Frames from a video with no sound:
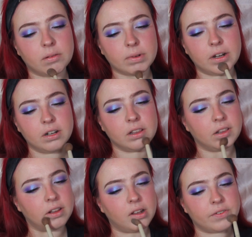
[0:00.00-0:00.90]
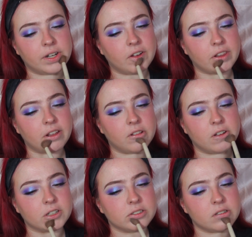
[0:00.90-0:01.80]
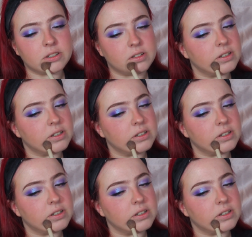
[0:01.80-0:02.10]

Kind of loving how that looks.